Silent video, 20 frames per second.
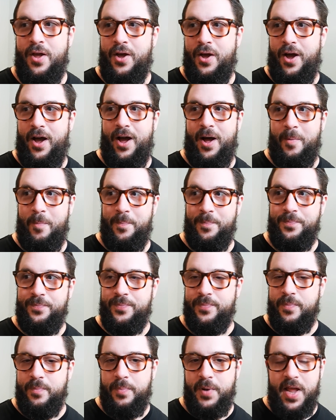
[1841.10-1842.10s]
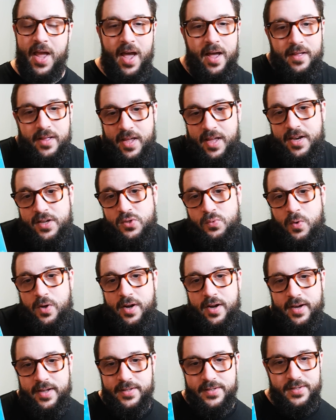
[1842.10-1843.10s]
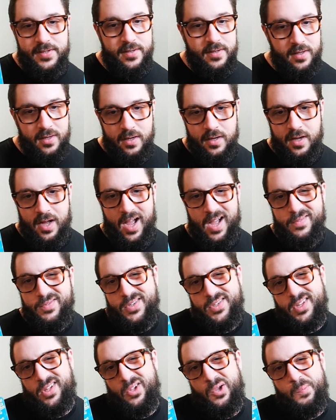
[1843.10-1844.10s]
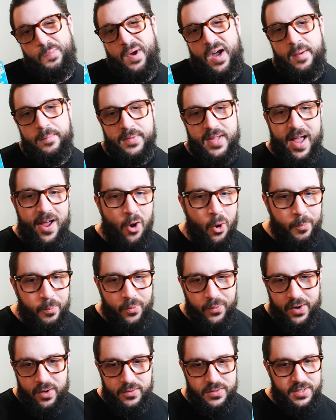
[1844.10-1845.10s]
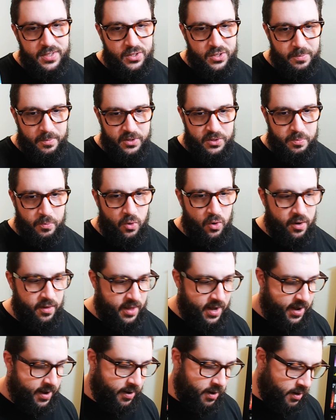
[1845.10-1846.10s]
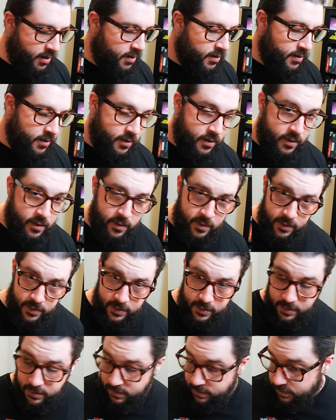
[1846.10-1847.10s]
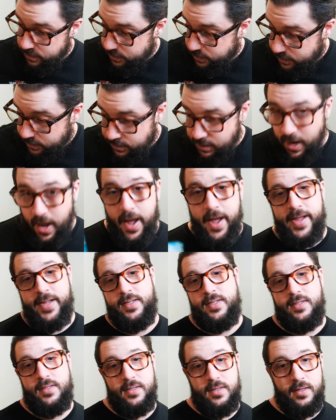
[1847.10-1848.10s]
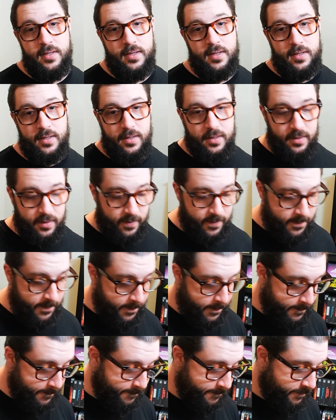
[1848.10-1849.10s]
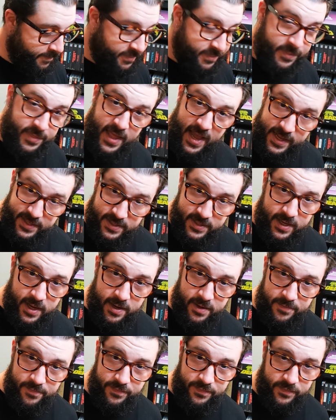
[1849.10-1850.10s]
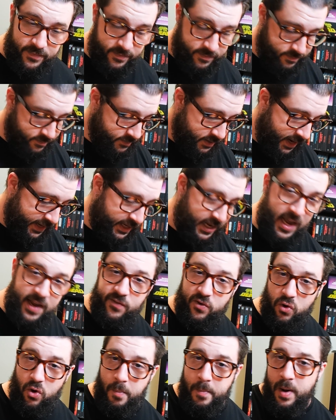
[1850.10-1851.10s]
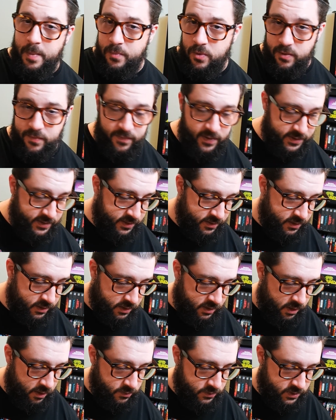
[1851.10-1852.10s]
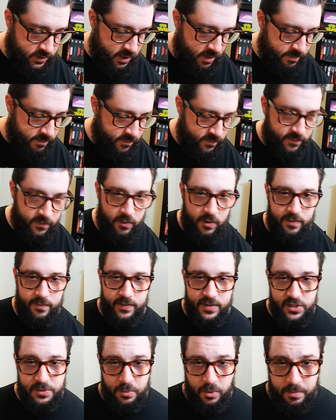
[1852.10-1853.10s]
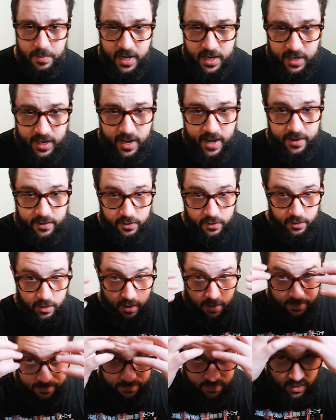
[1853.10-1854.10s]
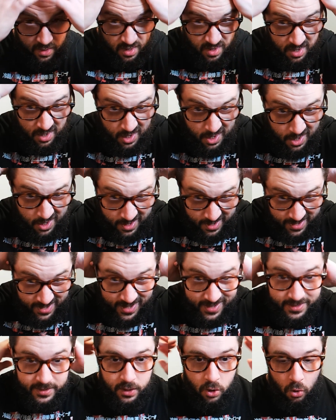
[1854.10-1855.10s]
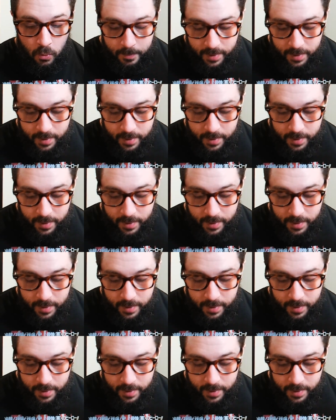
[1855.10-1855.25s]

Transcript: But yeah, it is what it is. I'm just a little bummed. I hope we don't see too much more of that. Guys, that's it. I can't even remember if I did the close-up for Invisible Maniac or not. It don't